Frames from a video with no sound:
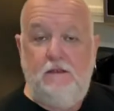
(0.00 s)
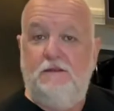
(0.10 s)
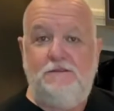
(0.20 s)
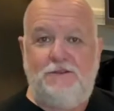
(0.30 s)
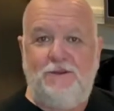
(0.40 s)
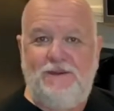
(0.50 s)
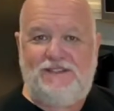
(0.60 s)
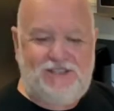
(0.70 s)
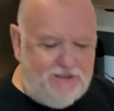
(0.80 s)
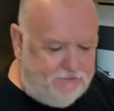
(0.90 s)
It's going to be
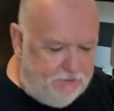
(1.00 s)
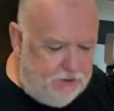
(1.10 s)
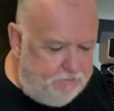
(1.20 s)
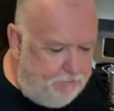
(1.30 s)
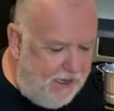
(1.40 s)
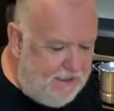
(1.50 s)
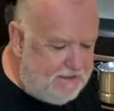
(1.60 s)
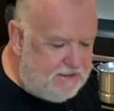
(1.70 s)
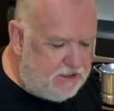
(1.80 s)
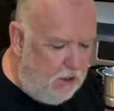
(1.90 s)
seafood
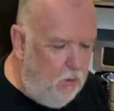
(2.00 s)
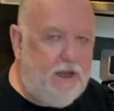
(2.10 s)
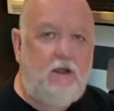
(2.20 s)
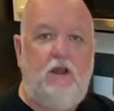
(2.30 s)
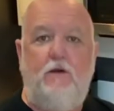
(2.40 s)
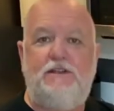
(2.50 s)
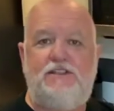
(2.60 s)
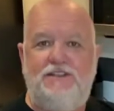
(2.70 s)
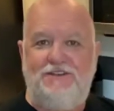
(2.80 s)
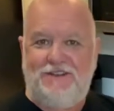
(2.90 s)
based, so we are going
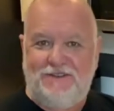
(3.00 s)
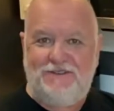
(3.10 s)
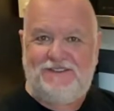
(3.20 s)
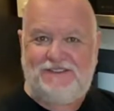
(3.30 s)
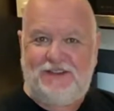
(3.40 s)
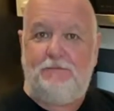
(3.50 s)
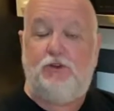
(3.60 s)
to use some